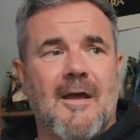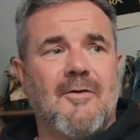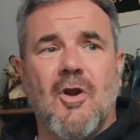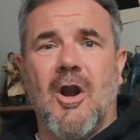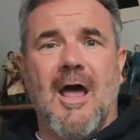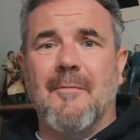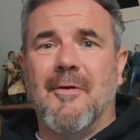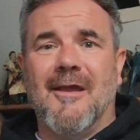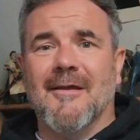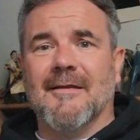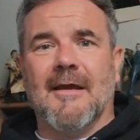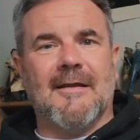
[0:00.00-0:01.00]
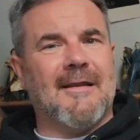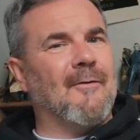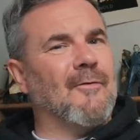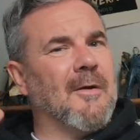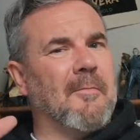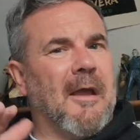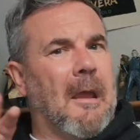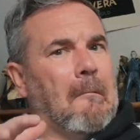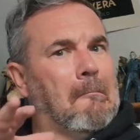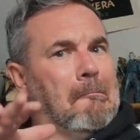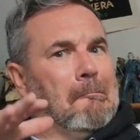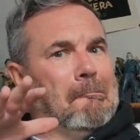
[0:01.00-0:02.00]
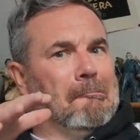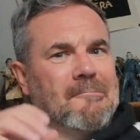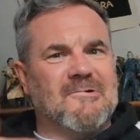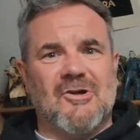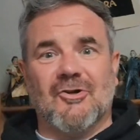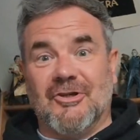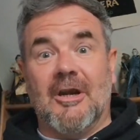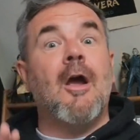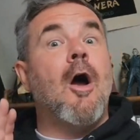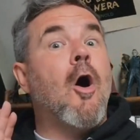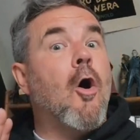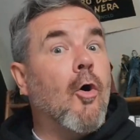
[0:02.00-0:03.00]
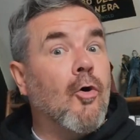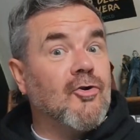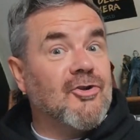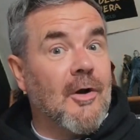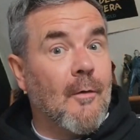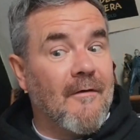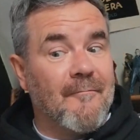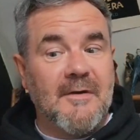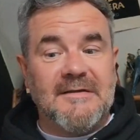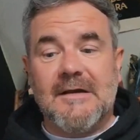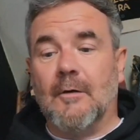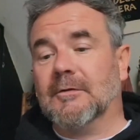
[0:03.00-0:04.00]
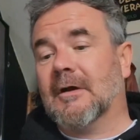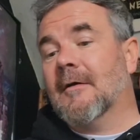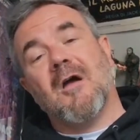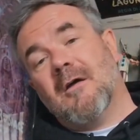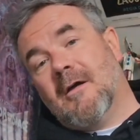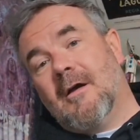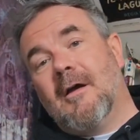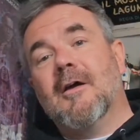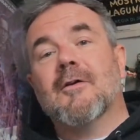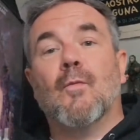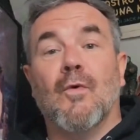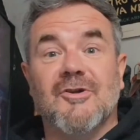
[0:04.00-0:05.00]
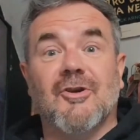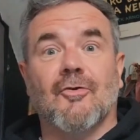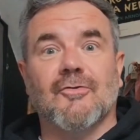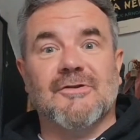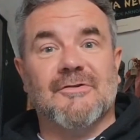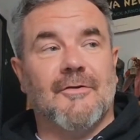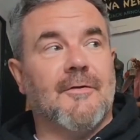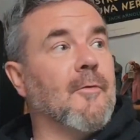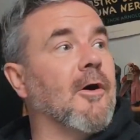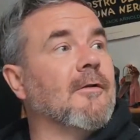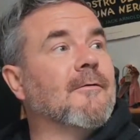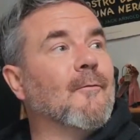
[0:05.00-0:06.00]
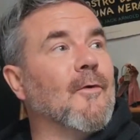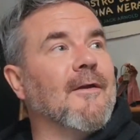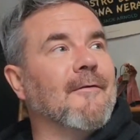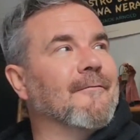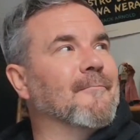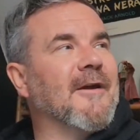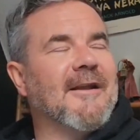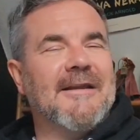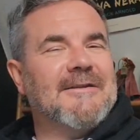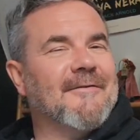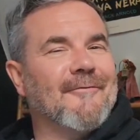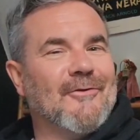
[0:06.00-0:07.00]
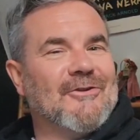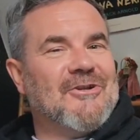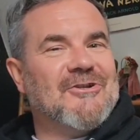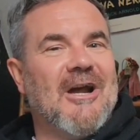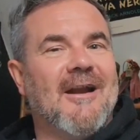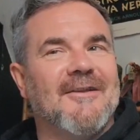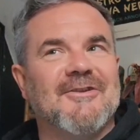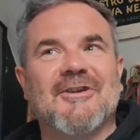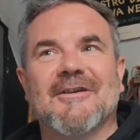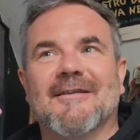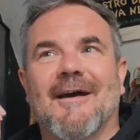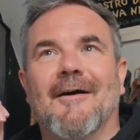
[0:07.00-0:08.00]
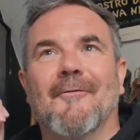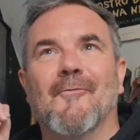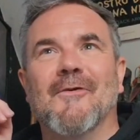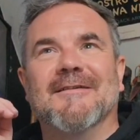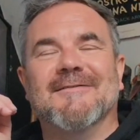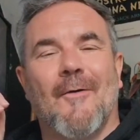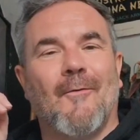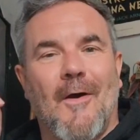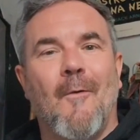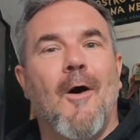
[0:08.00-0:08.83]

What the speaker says: non-IP in there that were a bit dodgy. Or so I've been told. Wish I could have done them all. Me and Lisa have got this challenge that we don't go home.